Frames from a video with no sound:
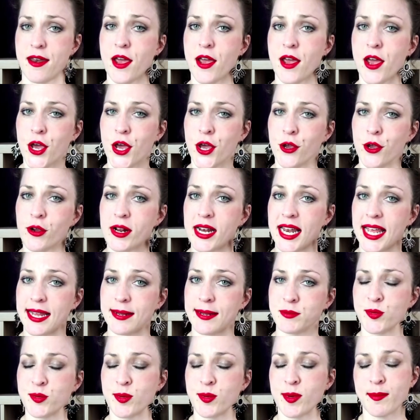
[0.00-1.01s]
who claim to be
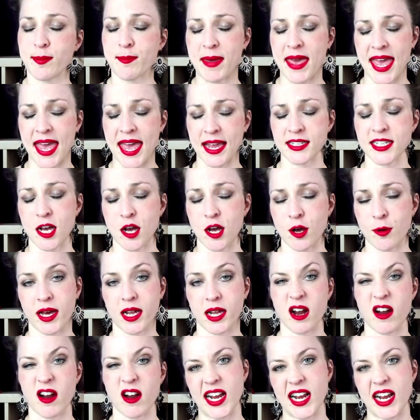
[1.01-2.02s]
MGTOW but are
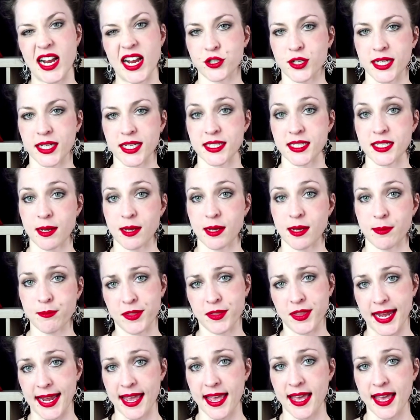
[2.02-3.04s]
actually something
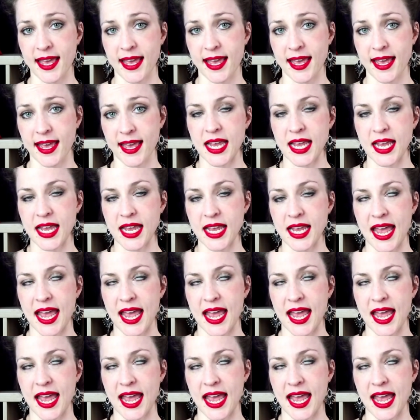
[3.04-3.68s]
else have